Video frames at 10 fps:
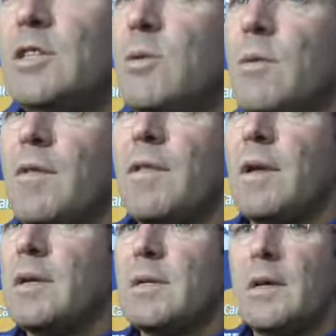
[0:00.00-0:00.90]
don't
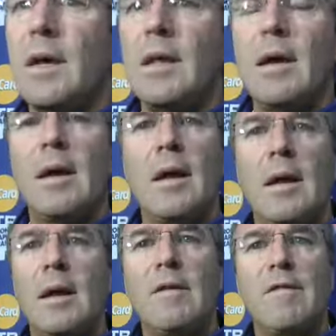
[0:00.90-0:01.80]
think today that
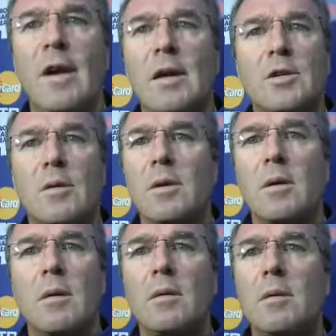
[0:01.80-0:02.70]
had any factor at
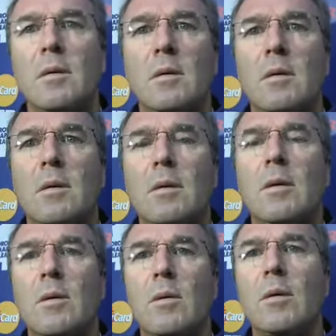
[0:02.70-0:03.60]
all.
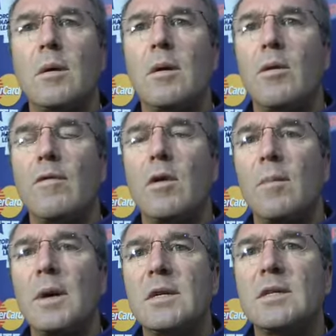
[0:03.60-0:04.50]
No, on an overall
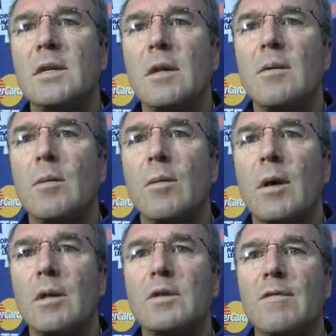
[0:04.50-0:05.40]
basis, I think we're
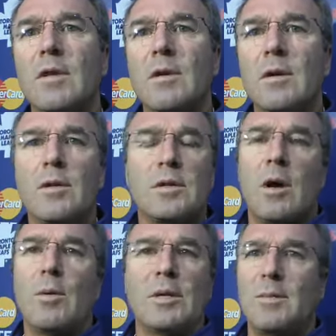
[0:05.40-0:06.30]
relatively good. There's
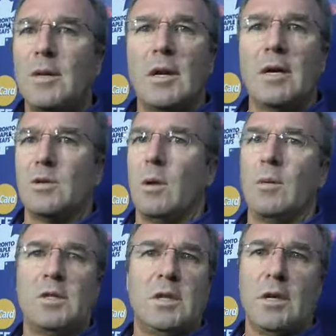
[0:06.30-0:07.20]
always, I mean, guys are
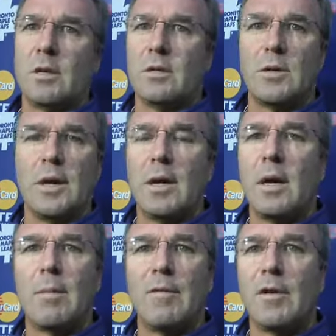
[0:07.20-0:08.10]
always dinged in training
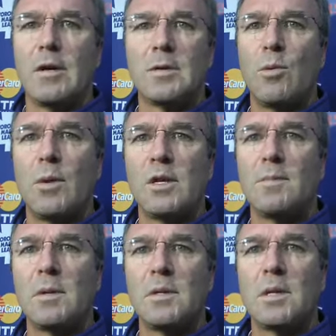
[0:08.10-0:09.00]
camp at various points,
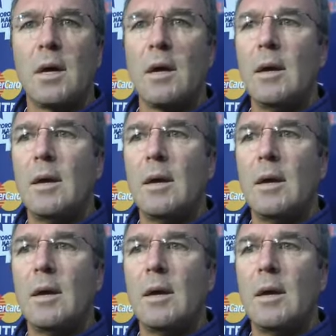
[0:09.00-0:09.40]
but uh,